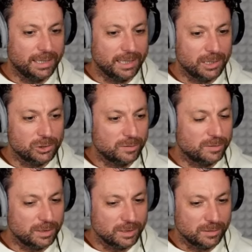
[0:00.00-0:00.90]
and
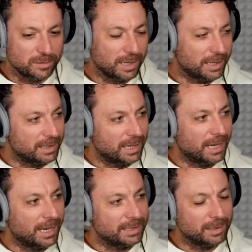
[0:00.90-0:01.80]
agencies and
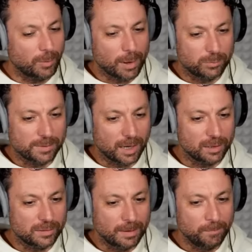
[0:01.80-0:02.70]

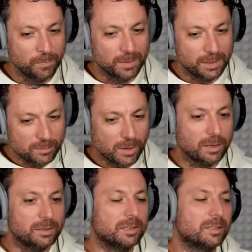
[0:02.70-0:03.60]
websites, these are
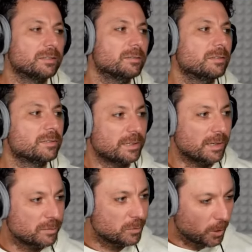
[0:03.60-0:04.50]
the
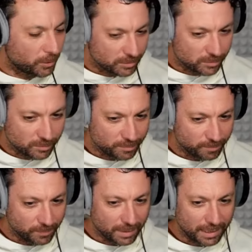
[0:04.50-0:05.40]
success stories.
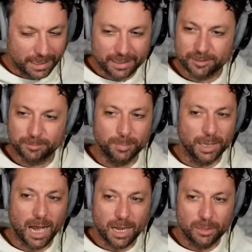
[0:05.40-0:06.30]
And
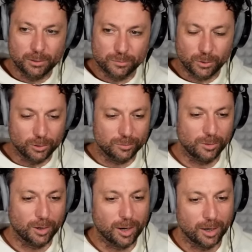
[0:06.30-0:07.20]
behind those stories,
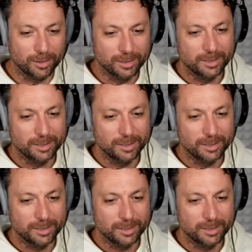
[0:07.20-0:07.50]
there are,